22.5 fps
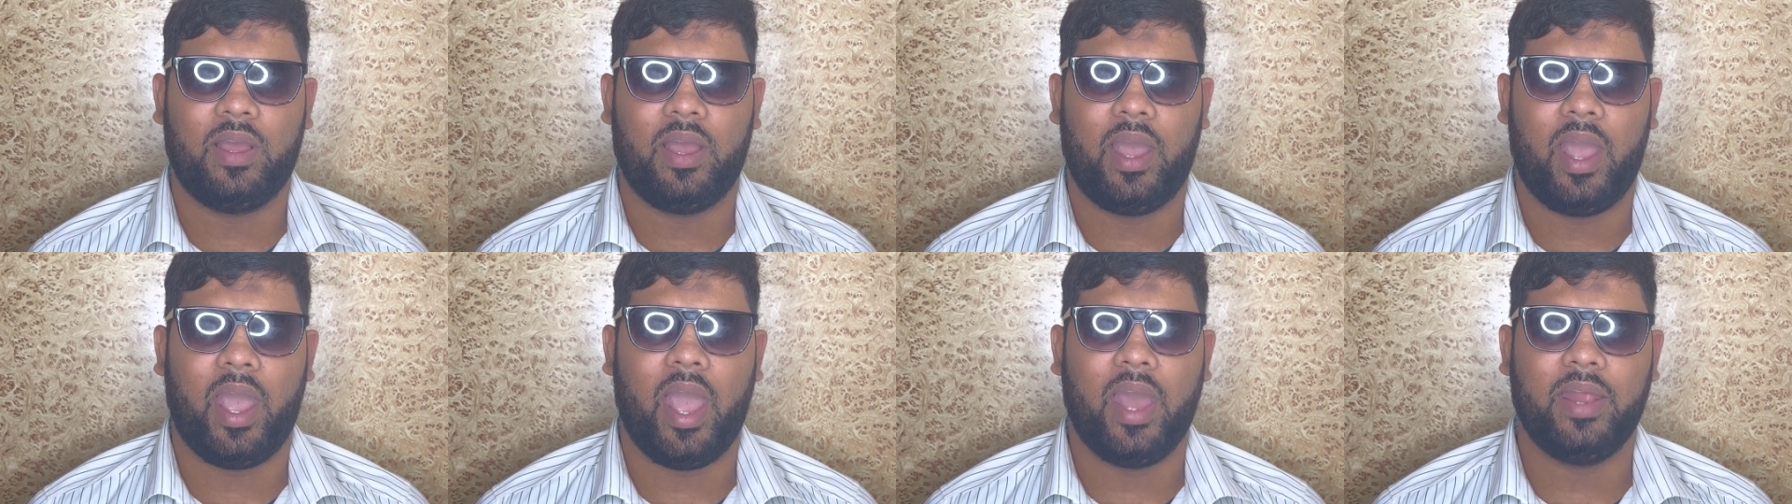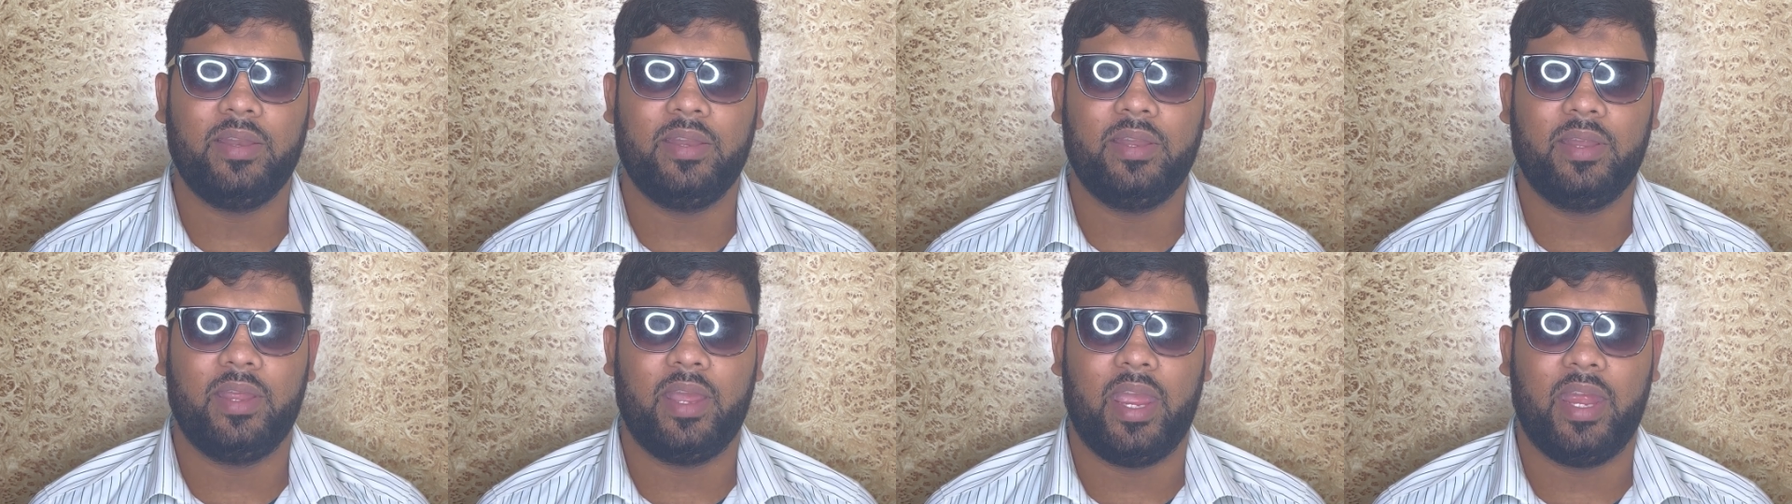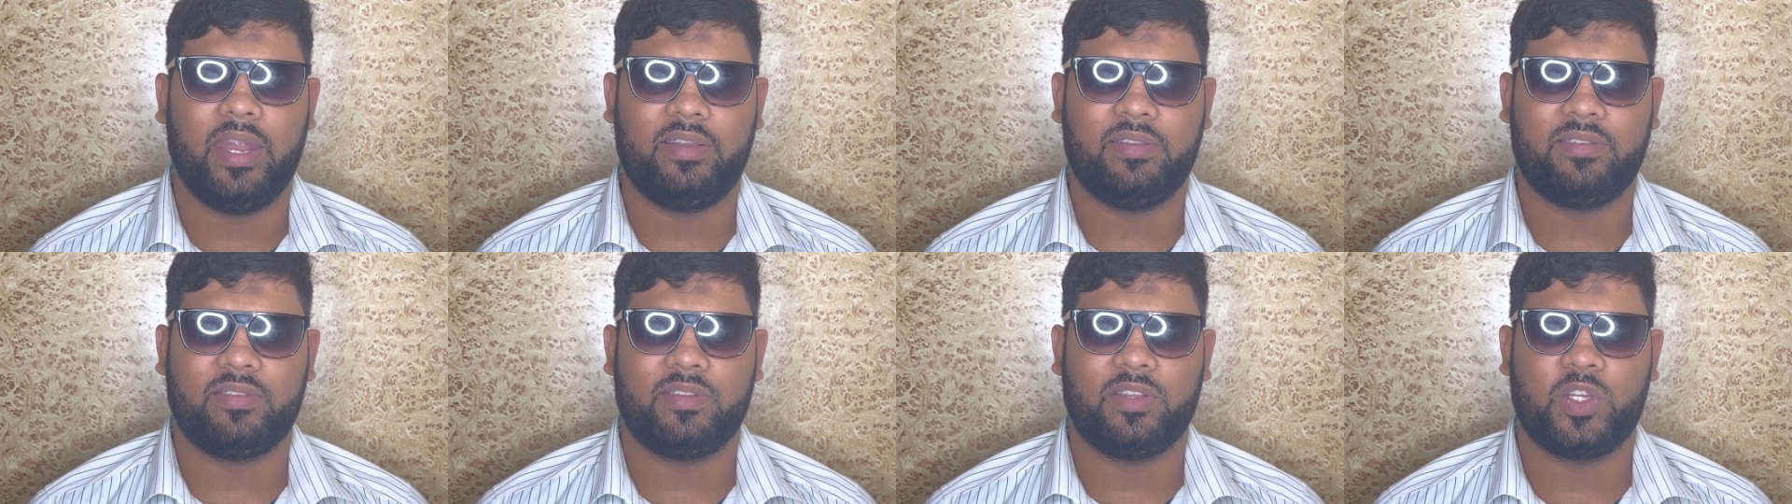and
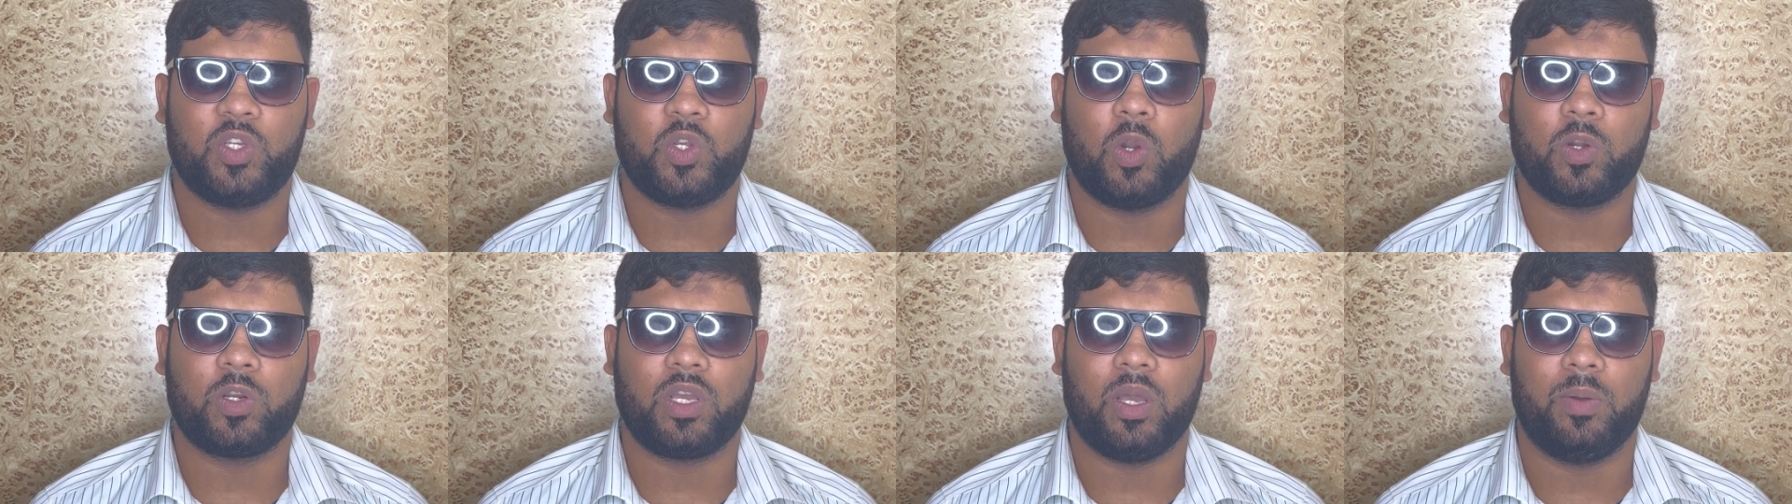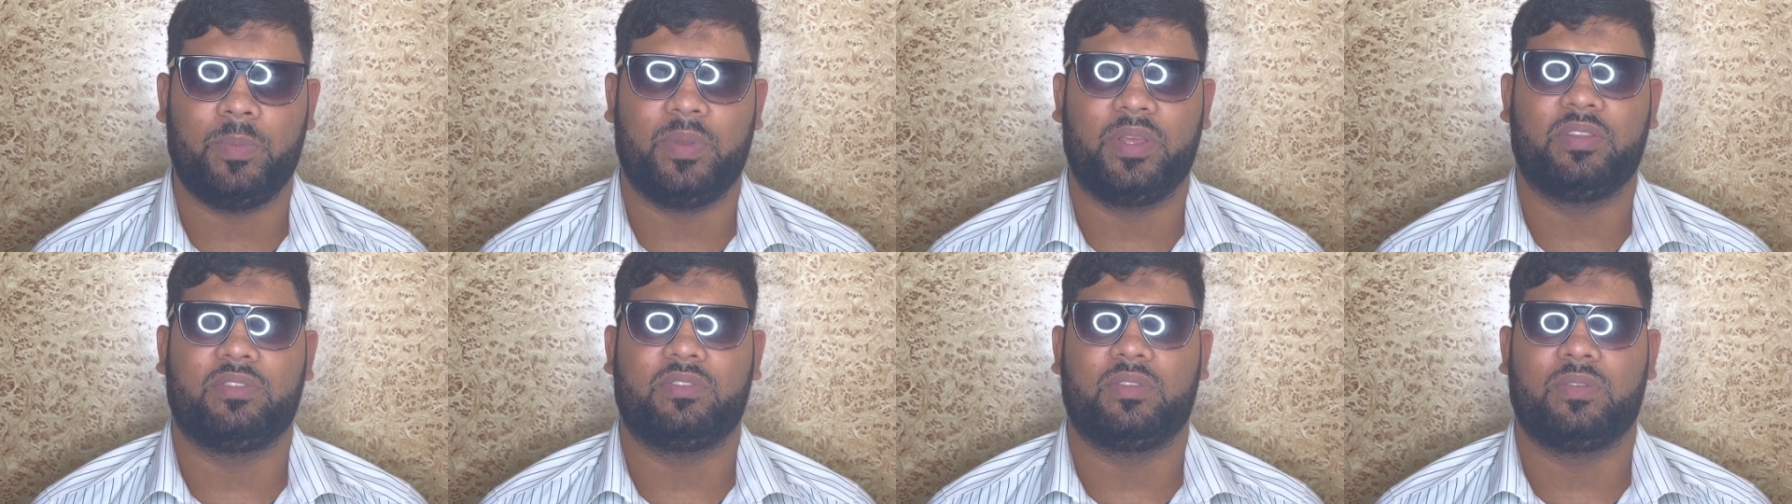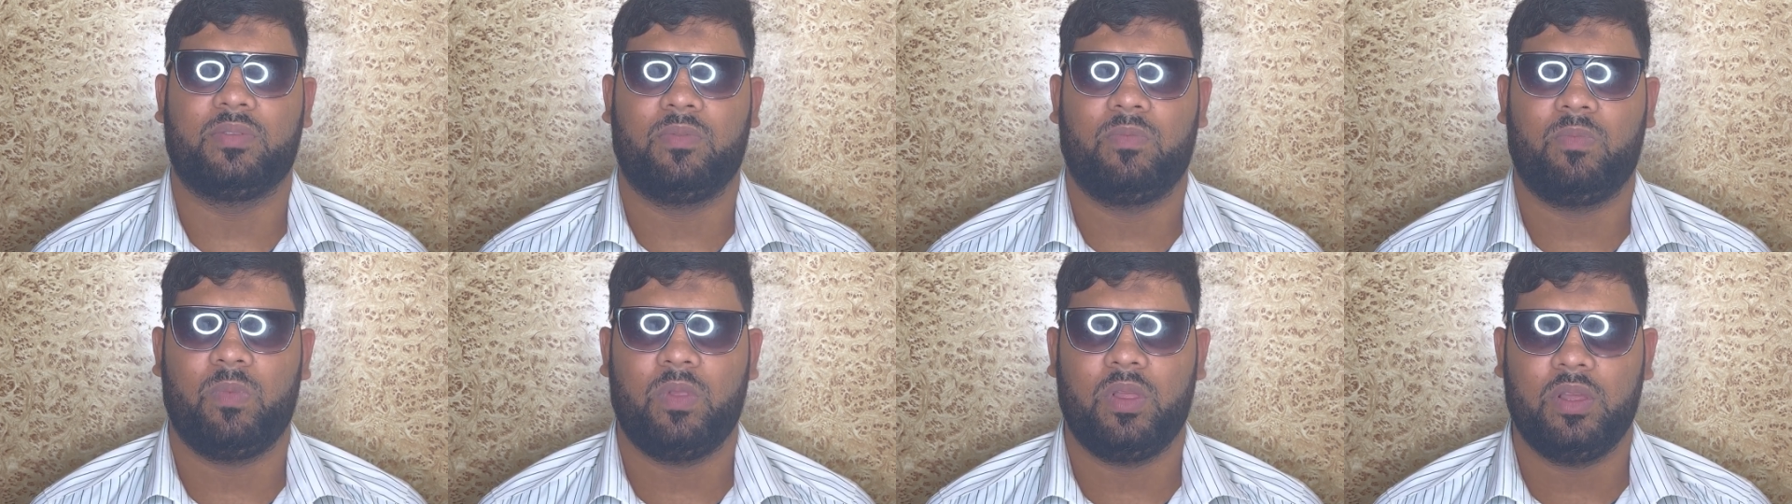its shortcomings.
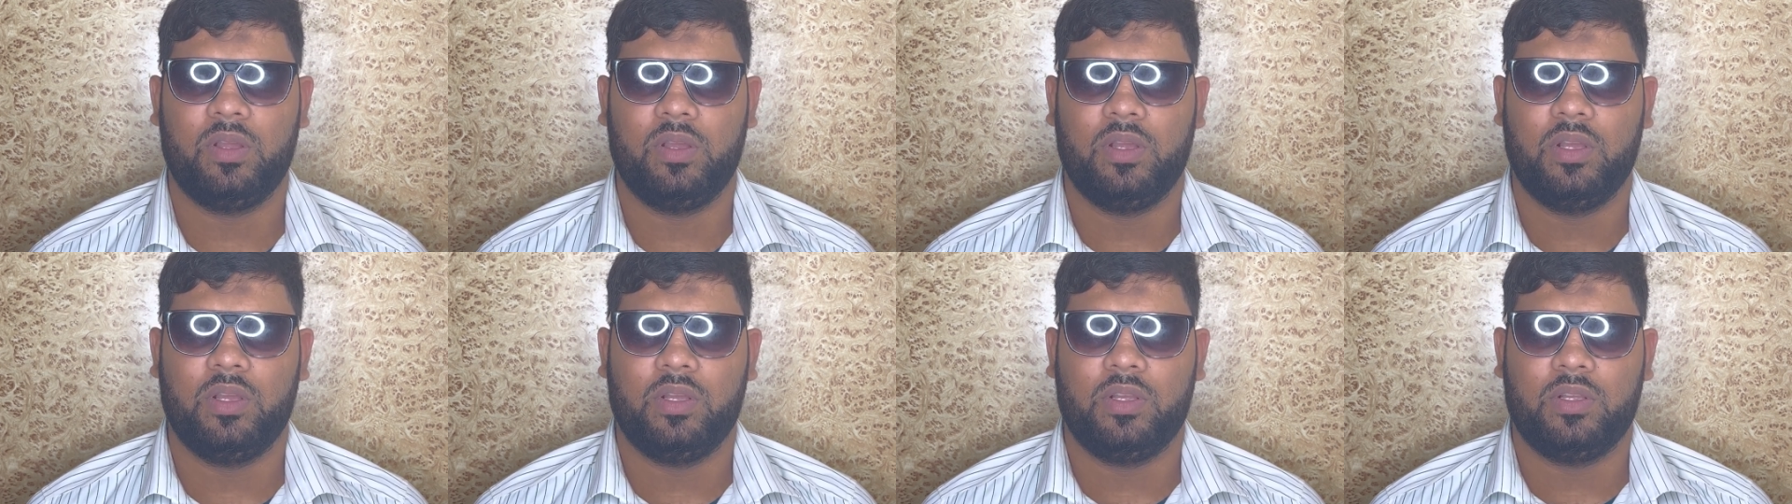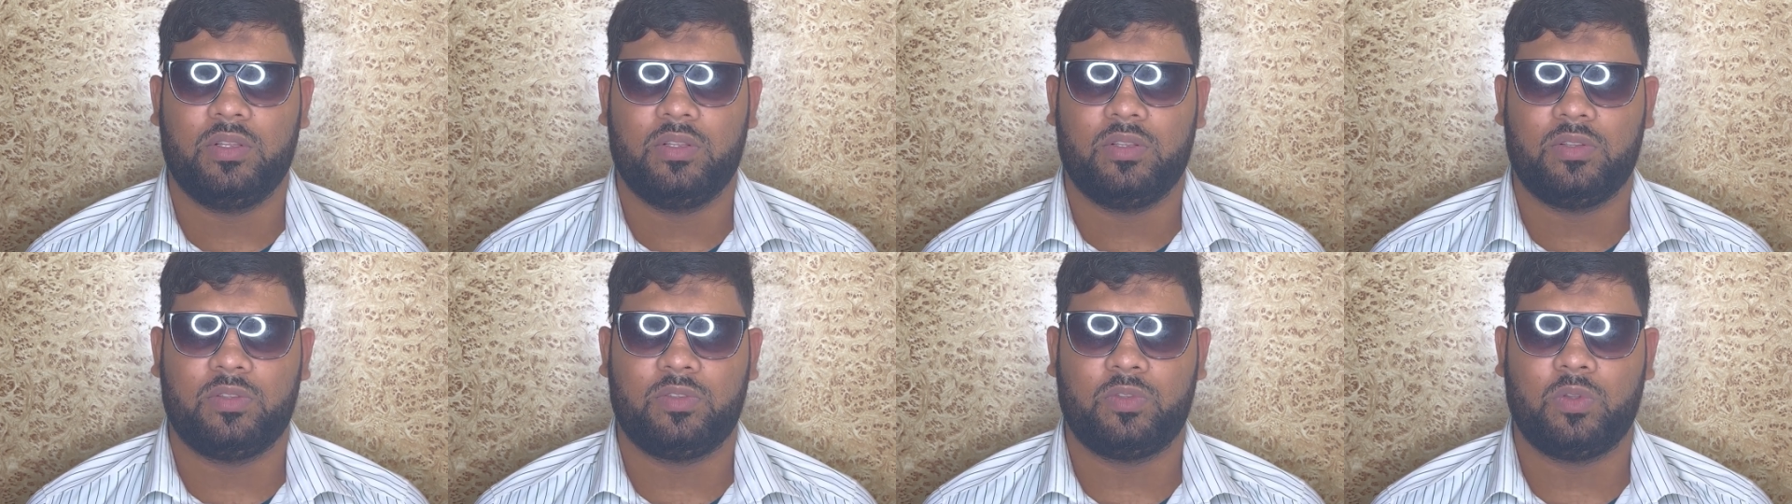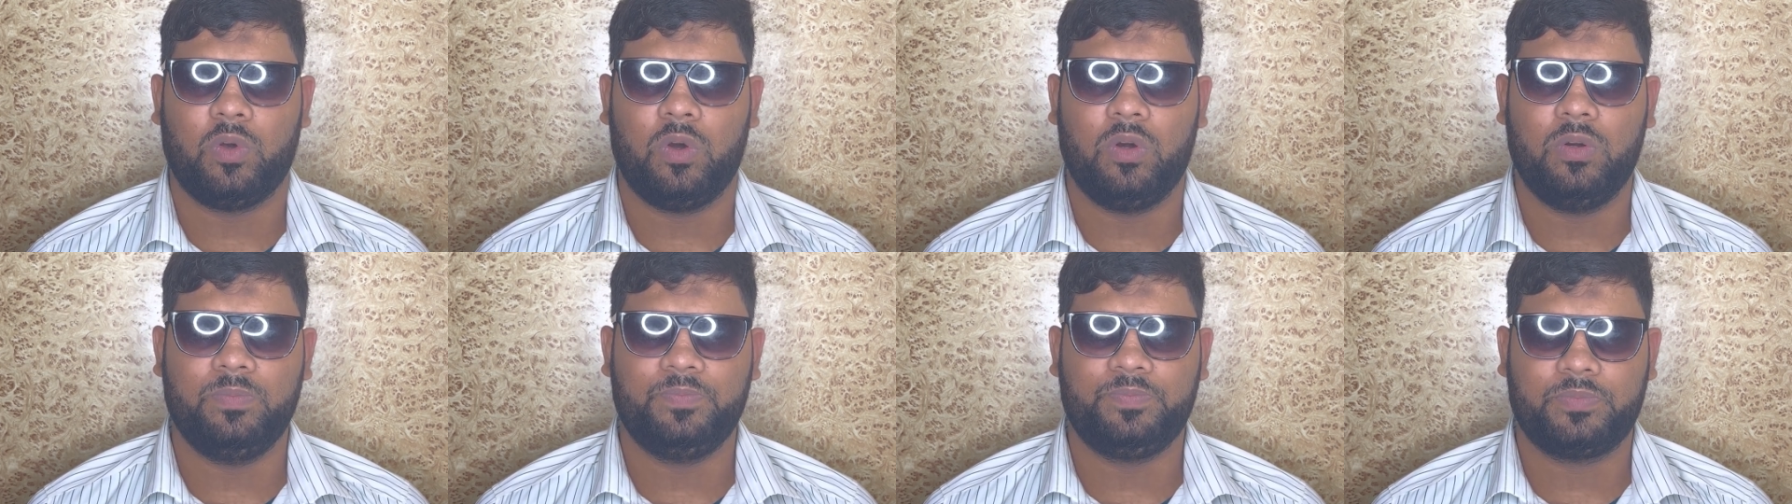
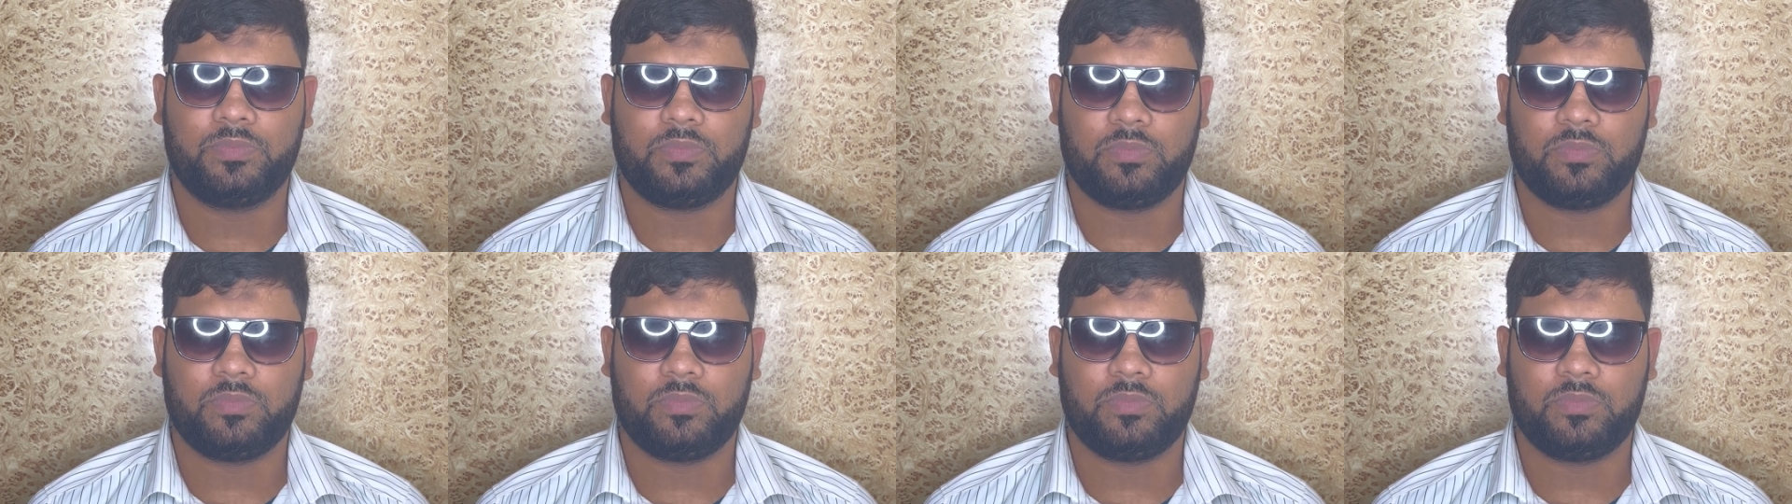So